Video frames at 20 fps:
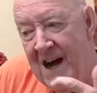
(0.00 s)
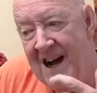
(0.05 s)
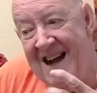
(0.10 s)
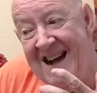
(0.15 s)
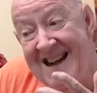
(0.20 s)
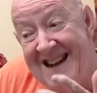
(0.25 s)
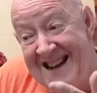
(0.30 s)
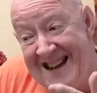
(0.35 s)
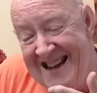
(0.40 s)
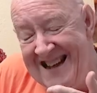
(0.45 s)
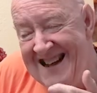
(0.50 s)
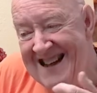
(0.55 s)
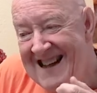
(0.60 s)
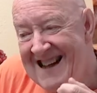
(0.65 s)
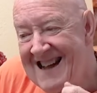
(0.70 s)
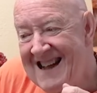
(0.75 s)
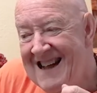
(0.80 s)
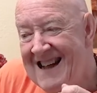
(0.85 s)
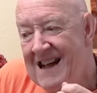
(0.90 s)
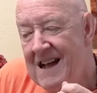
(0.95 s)
And
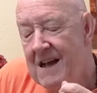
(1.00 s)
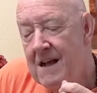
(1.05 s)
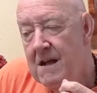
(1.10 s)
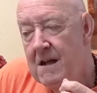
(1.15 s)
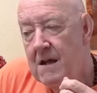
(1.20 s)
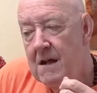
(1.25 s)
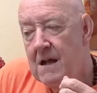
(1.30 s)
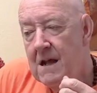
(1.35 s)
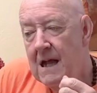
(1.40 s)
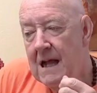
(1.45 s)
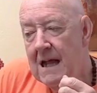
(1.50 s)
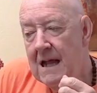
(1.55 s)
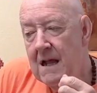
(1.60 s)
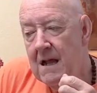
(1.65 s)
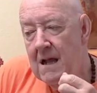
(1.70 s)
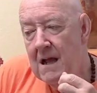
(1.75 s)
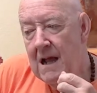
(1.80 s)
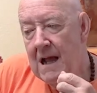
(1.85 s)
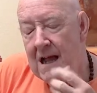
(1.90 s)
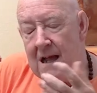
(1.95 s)

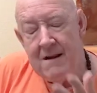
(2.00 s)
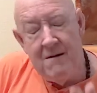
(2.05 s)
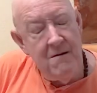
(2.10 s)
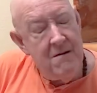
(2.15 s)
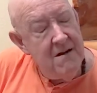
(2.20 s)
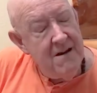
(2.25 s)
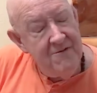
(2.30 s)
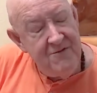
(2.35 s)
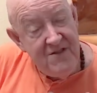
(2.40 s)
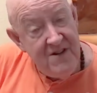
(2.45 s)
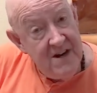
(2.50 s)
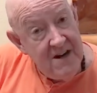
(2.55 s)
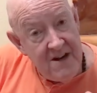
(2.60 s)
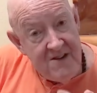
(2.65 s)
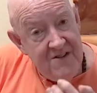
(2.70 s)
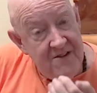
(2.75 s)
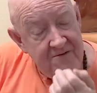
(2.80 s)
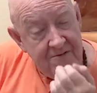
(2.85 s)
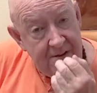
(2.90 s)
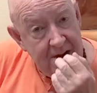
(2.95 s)
if she
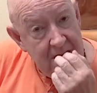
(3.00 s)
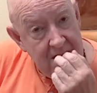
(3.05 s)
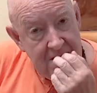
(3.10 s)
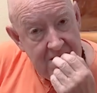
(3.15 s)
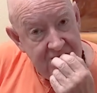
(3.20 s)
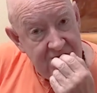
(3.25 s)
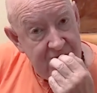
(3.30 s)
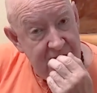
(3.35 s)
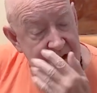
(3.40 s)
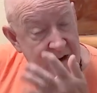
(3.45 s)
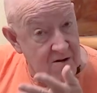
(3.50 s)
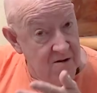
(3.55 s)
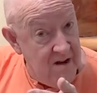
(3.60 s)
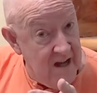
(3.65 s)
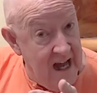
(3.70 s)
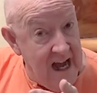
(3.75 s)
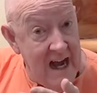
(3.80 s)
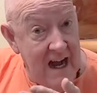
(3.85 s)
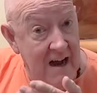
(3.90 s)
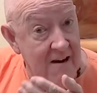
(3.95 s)
doesn't feed us, we don't
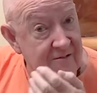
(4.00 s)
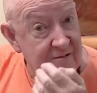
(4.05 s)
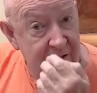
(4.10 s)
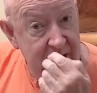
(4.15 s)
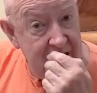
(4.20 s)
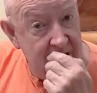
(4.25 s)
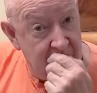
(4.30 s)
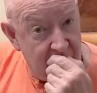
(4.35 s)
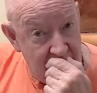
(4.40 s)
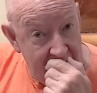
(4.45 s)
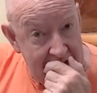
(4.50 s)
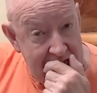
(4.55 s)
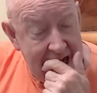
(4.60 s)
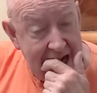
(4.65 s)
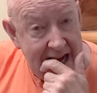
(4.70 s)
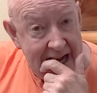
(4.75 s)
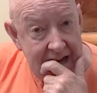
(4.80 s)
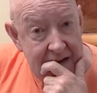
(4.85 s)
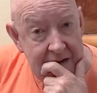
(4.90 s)
laugh, we cry.